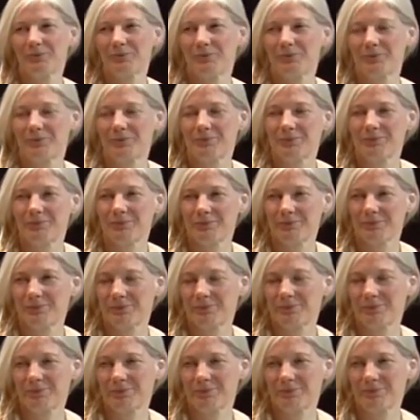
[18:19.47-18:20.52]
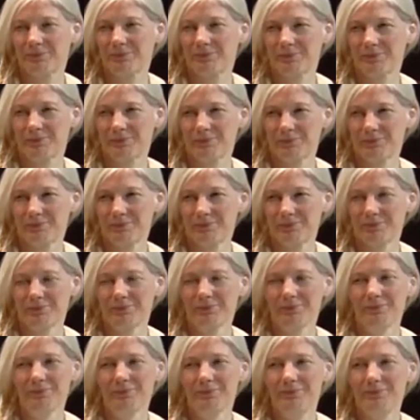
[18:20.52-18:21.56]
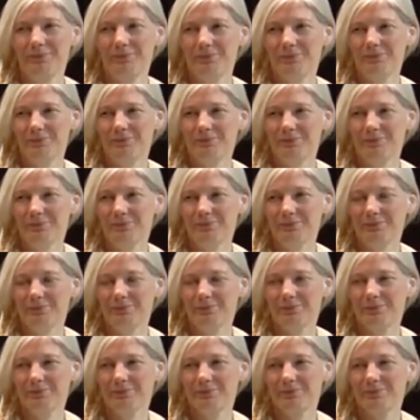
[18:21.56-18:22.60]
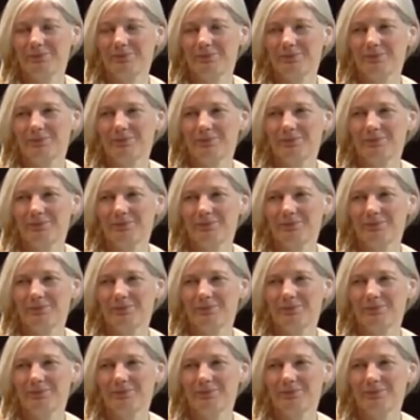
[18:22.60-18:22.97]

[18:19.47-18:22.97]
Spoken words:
[no speech]